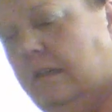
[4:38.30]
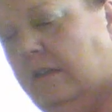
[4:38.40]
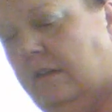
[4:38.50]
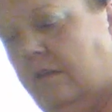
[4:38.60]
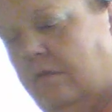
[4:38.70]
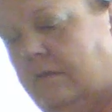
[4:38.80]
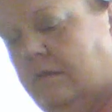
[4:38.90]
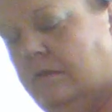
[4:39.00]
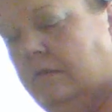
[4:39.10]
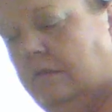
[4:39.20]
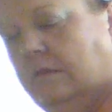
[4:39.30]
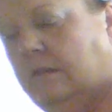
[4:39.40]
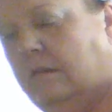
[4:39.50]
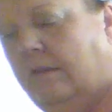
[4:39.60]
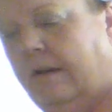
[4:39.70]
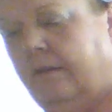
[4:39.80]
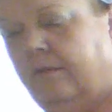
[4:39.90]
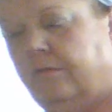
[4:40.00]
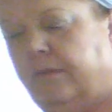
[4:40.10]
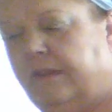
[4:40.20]
No. All right,
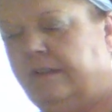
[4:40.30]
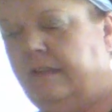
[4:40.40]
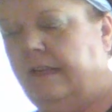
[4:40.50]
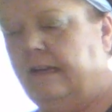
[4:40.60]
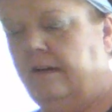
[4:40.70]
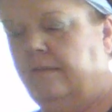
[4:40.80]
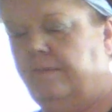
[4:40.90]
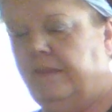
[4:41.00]
we're mixing that up.